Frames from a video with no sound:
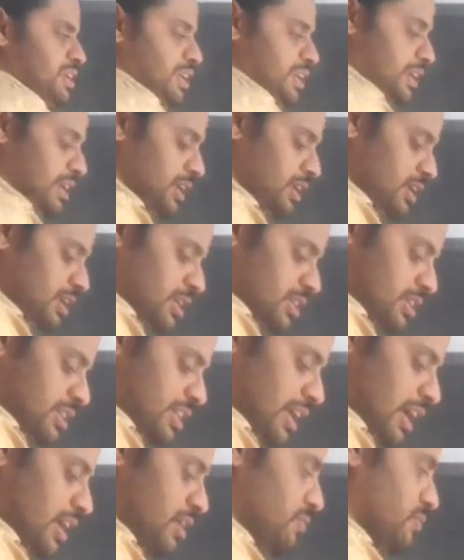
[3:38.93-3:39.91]
tree,
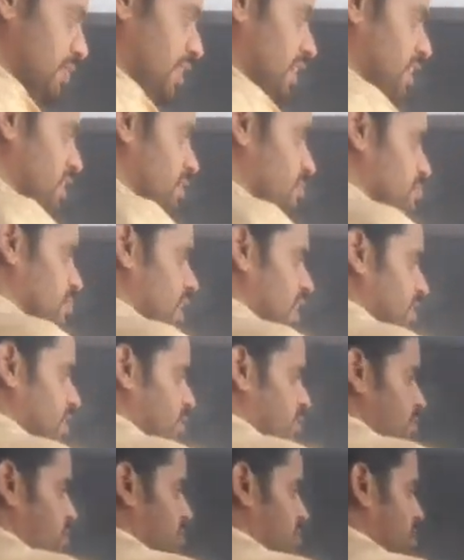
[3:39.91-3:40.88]
they are very
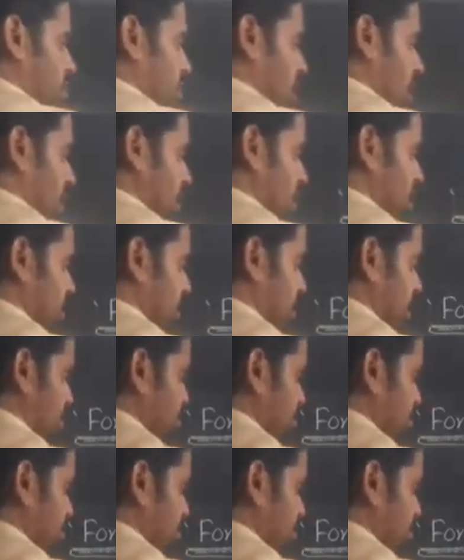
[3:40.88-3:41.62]
minute and it